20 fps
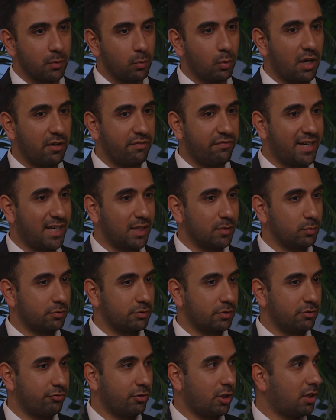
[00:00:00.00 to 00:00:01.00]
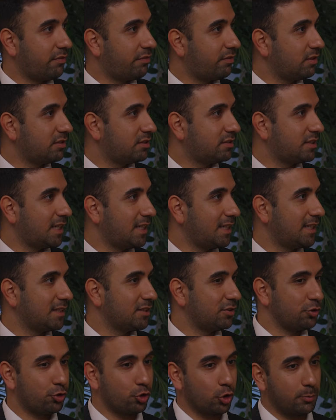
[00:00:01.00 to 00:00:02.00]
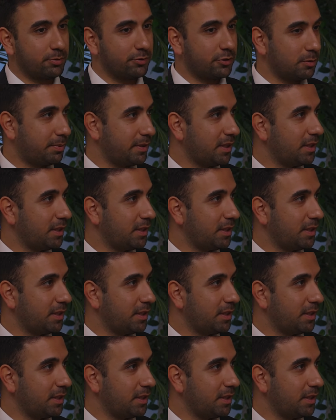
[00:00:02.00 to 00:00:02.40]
what I found was that rather than selling jobs to